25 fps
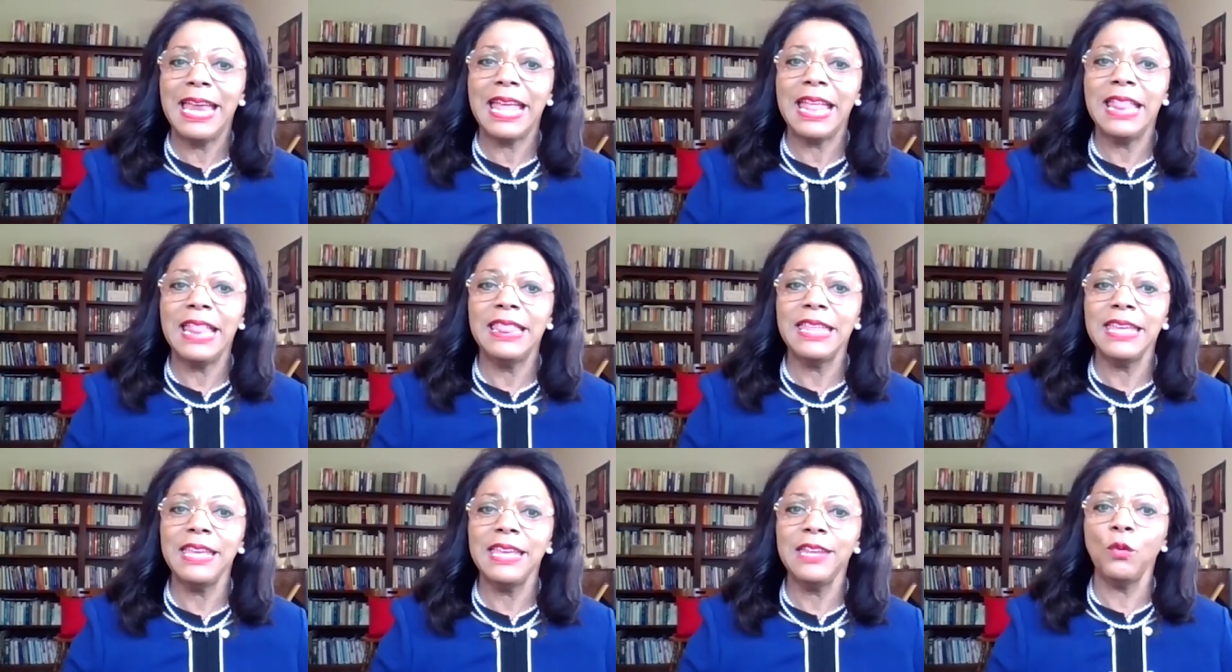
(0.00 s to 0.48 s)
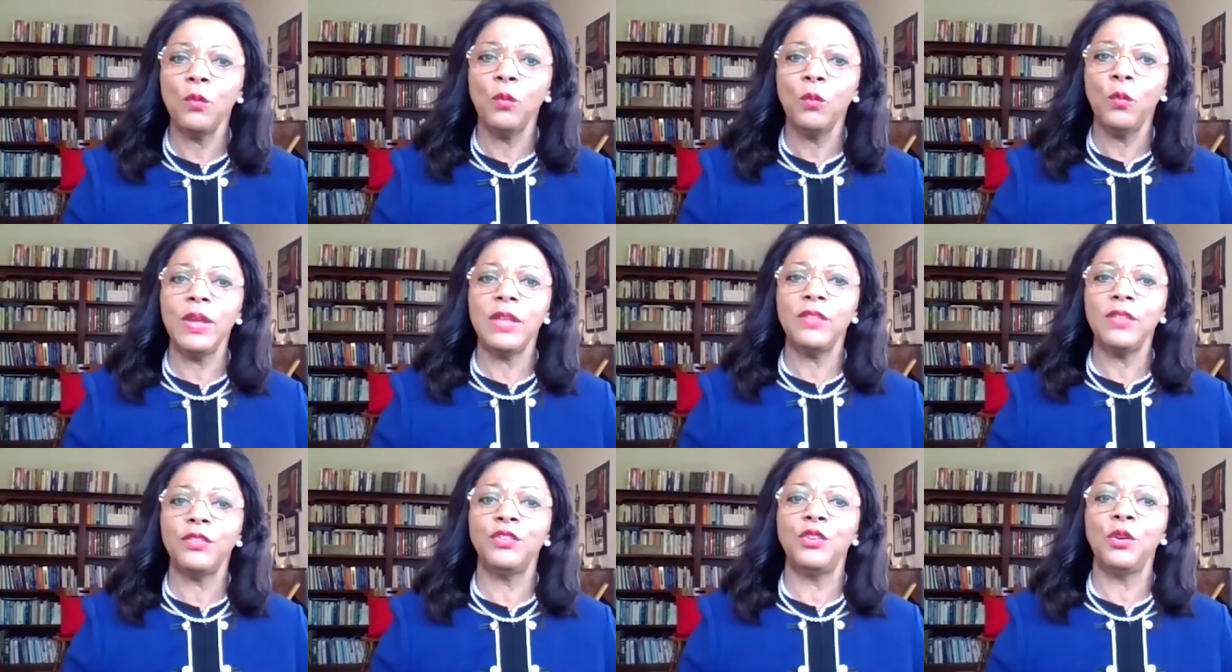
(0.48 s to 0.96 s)
and then
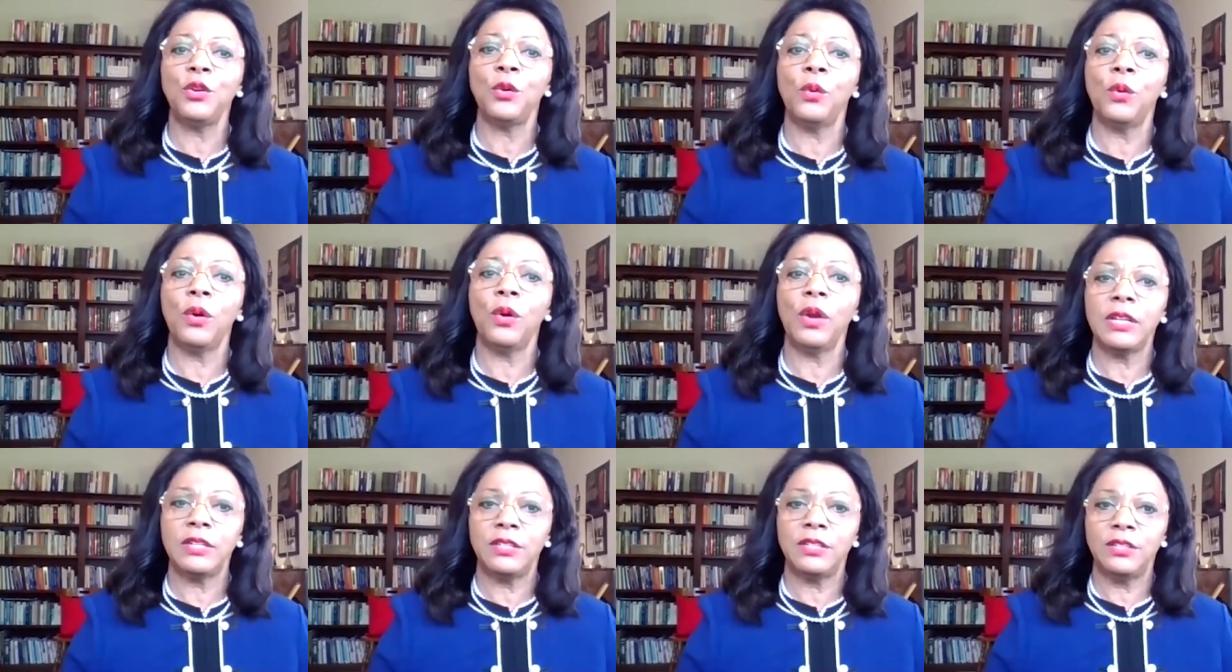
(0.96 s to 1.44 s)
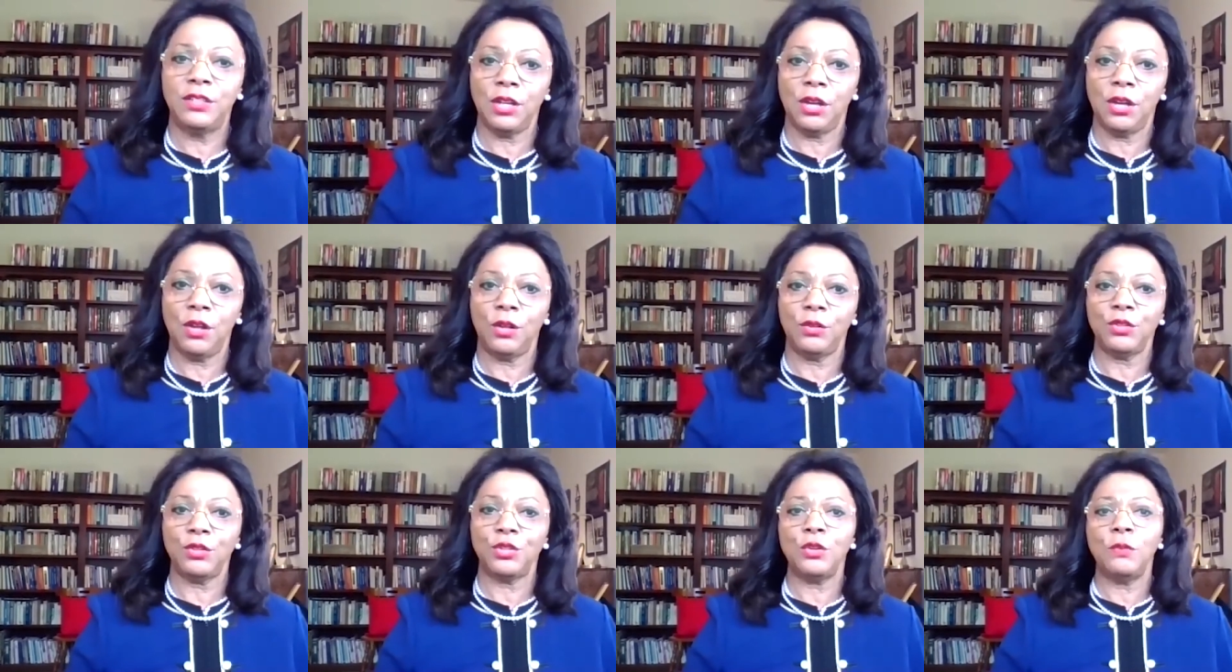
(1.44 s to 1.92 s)
with your
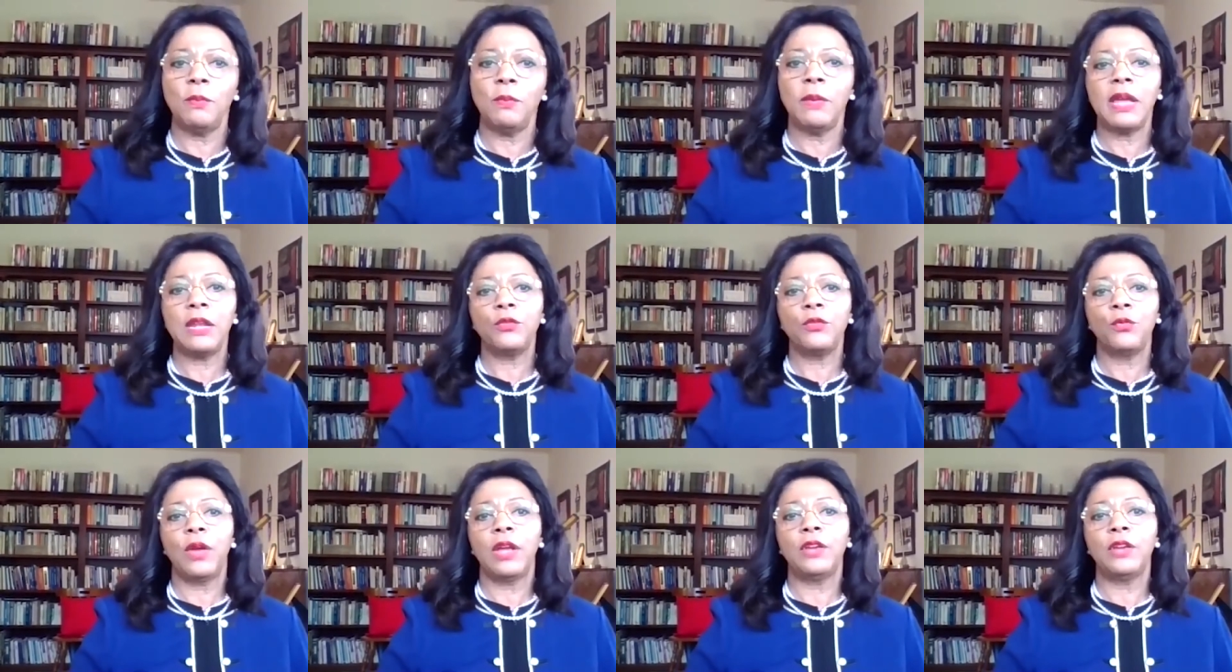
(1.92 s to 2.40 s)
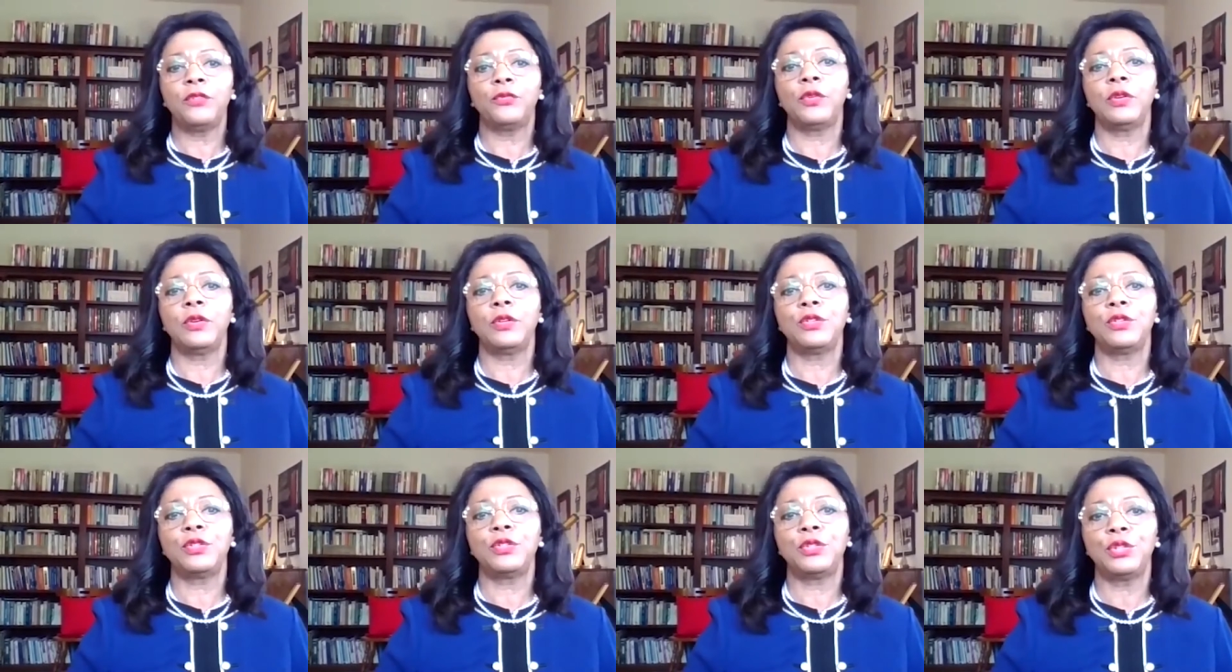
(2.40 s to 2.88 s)
adults you made
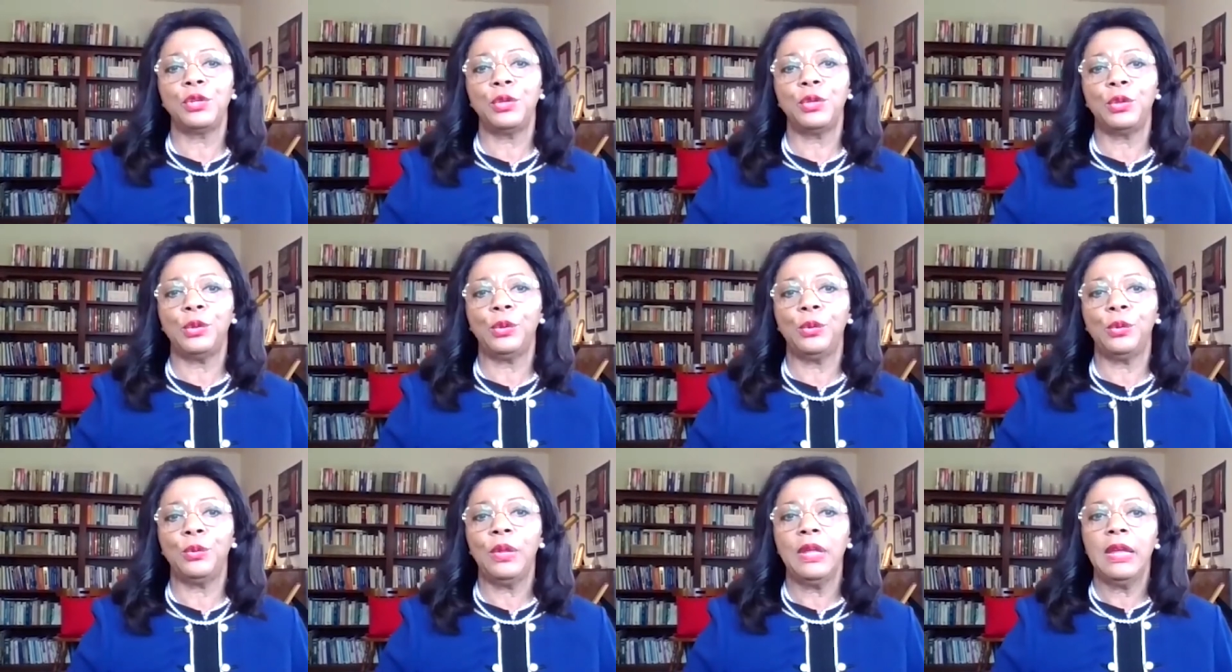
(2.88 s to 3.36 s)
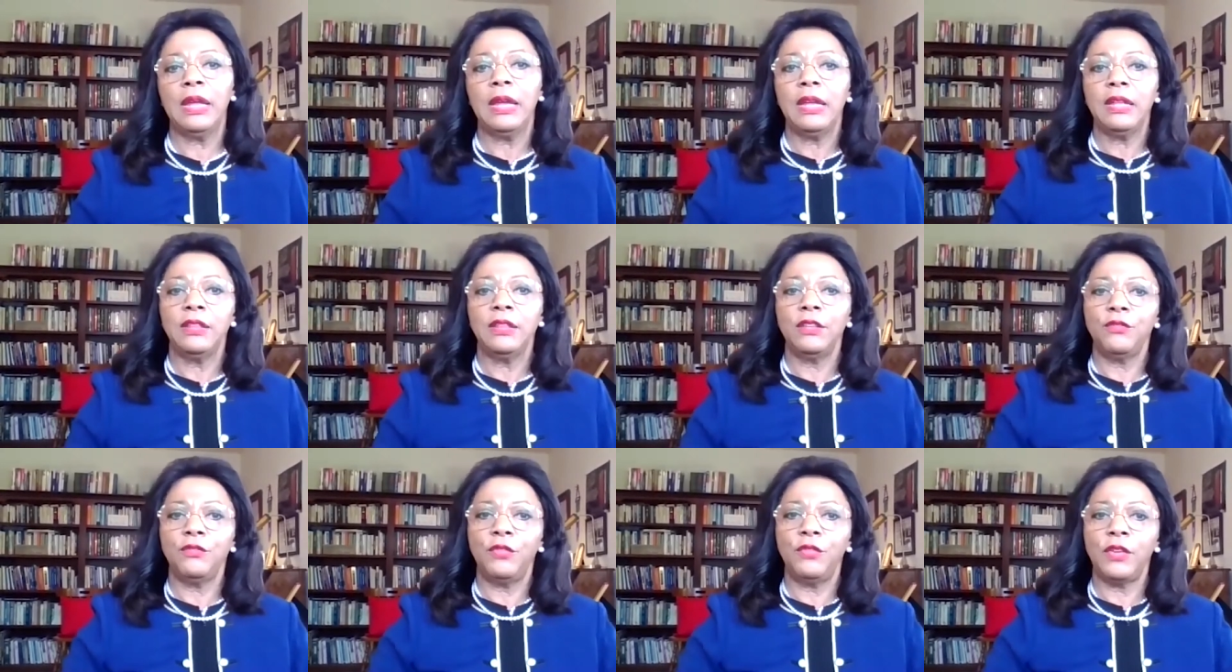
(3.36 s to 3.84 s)
reference to
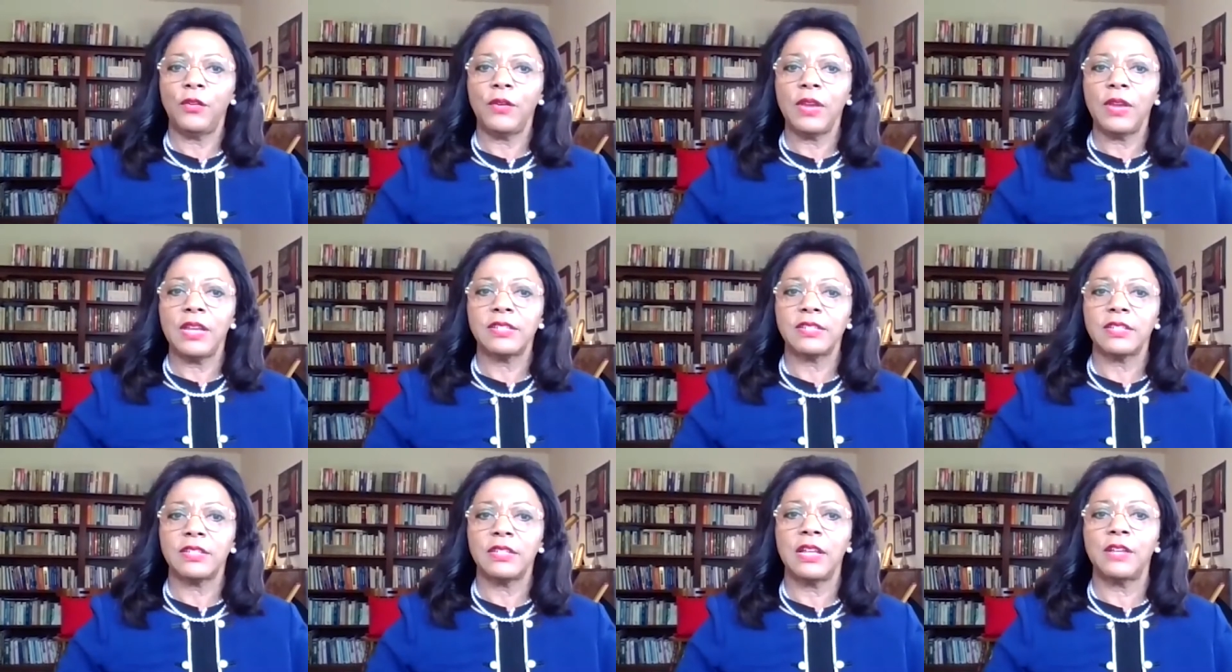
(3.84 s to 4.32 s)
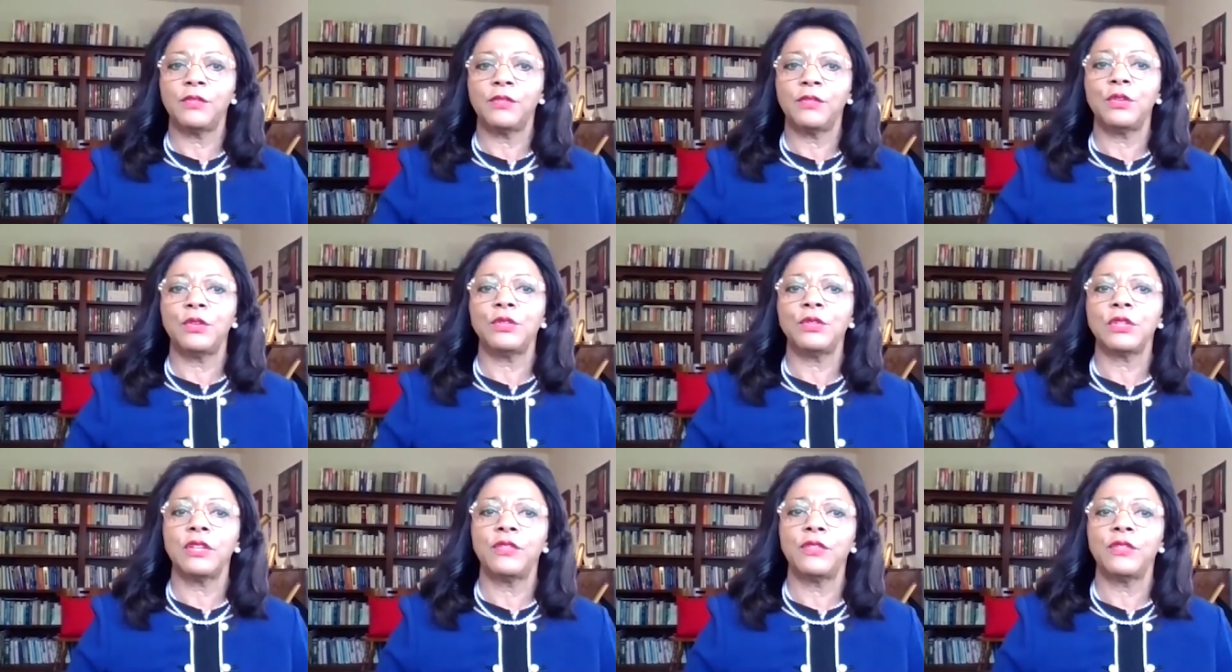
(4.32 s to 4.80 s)
the various
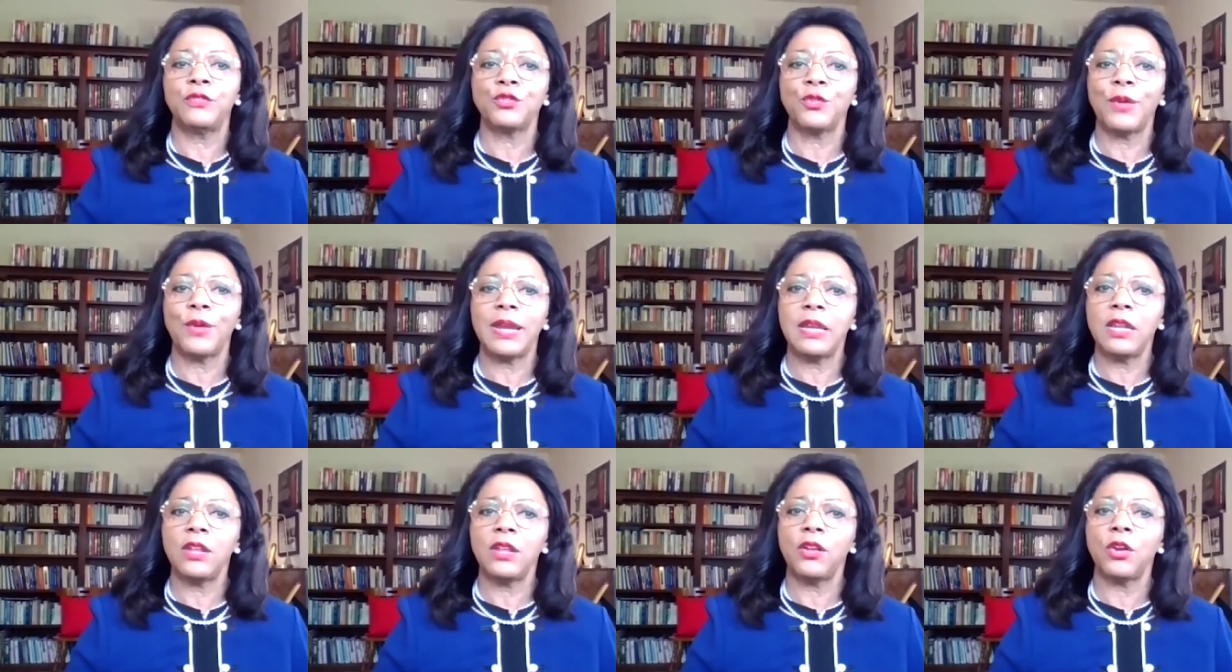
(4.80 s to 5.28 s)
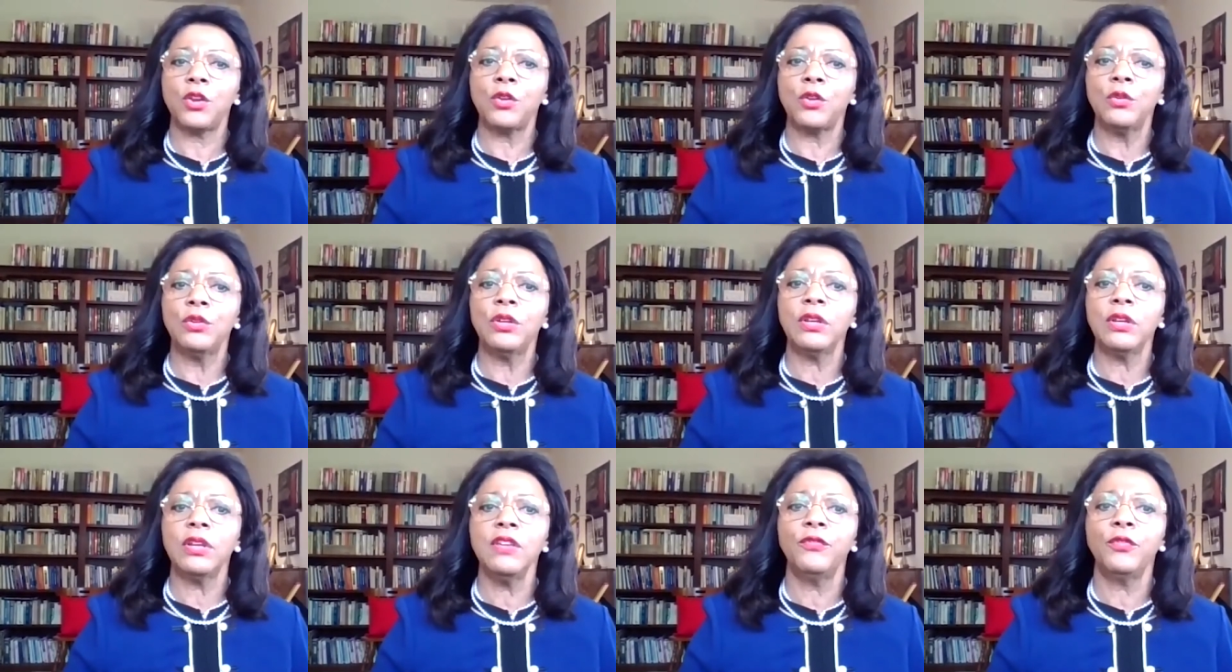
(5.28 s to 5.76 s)
levels of training are you
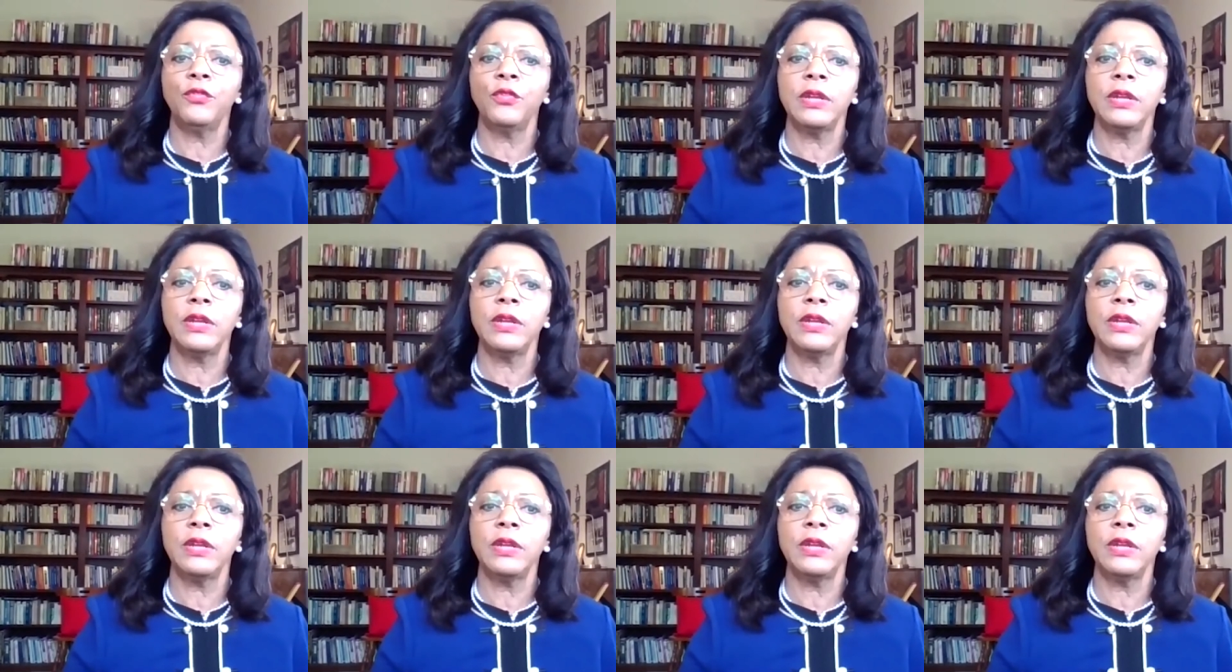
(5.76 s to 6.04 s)
looking for